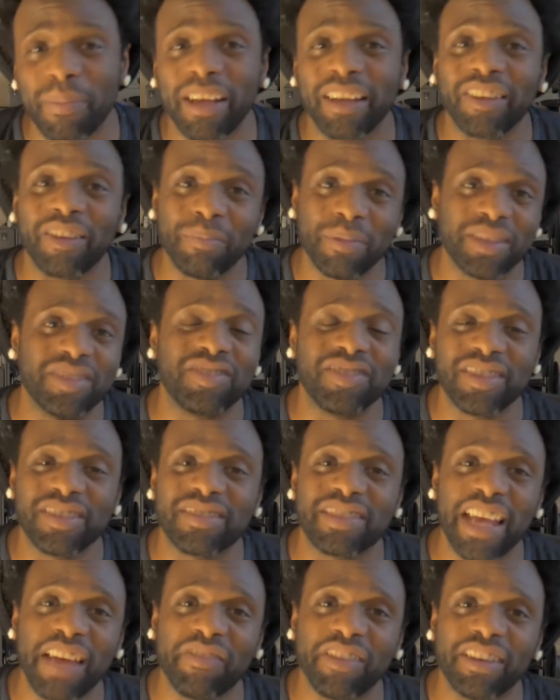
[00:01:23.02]
my Lumix G
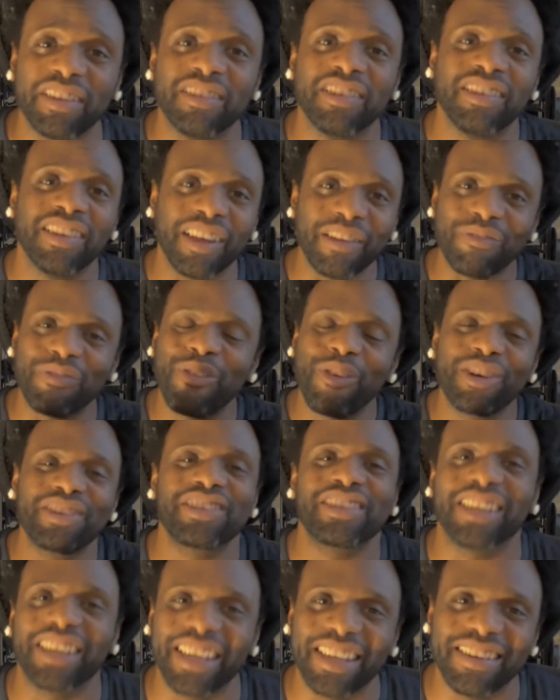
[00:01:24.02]
seven.
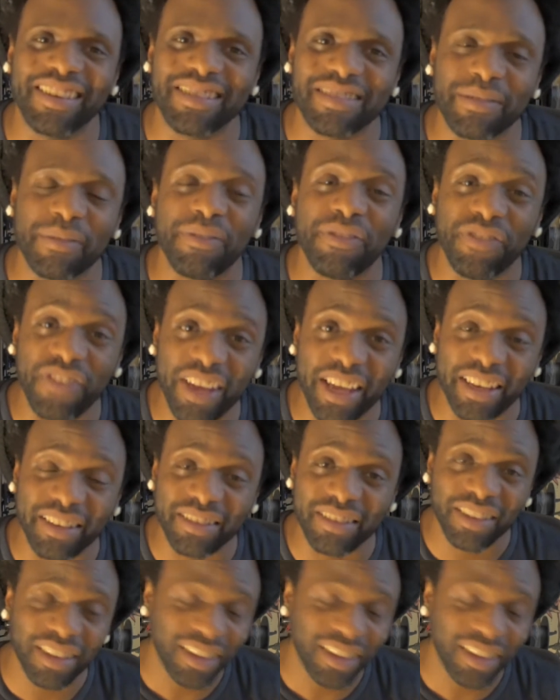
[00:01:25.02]
Unfortunately, it doesn't fit.